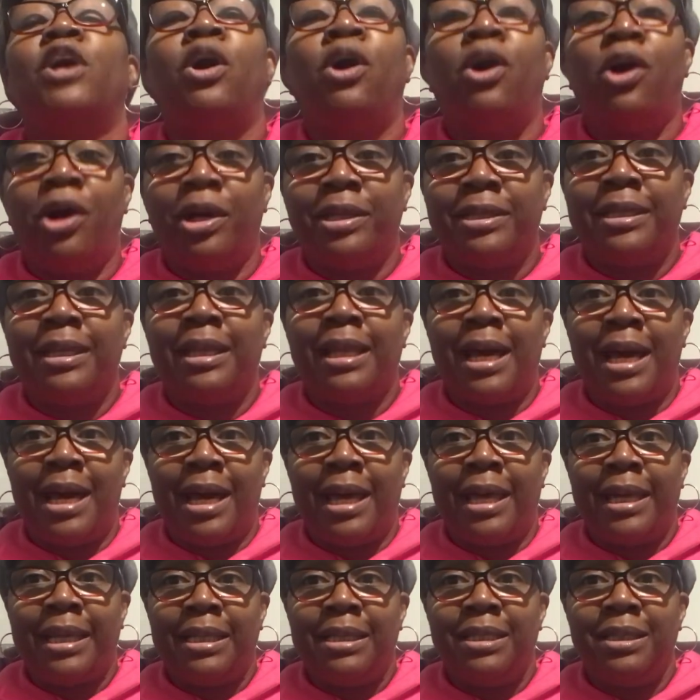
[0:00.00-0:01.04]

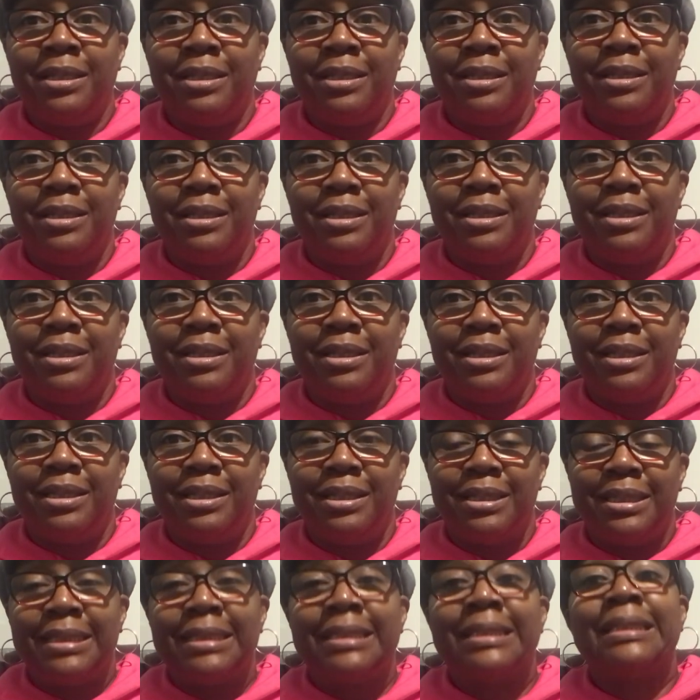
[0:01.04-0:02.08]
online
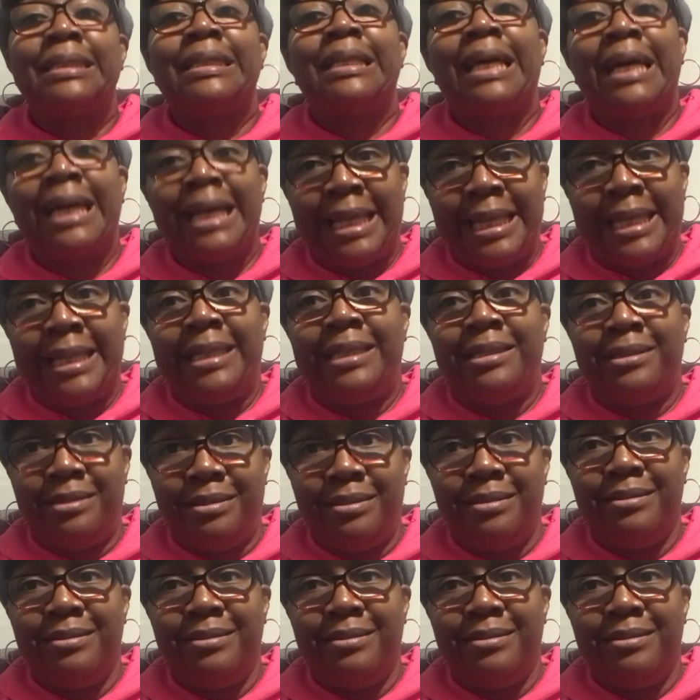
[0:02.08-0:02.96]
line,